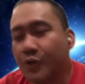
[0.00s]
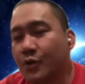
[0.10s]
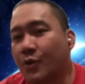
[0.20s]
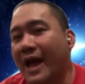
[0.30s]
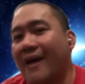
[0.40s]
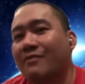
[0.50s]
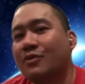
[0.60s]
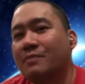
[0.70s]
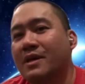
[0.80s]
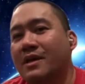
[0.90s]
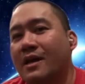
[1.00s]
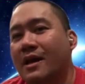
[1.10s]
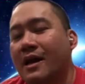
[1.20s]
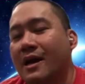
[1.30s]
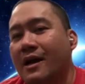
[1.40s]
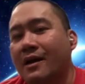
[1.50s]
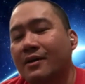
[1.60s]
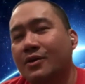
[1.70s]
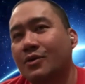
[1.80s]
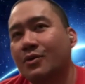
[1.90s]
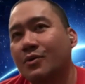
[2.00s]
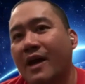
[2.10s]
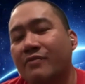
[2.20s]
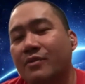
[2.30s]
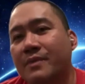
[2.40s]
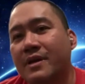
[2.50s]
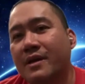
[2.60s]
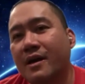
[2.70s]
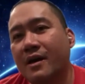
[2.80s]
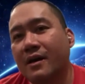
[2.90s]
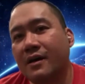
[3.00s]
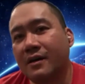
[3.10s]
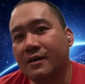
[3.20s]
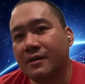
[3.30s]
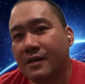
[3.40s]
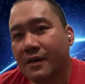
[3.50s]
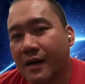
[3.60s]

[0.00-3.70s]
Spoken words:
You don't have to be you don't have to be a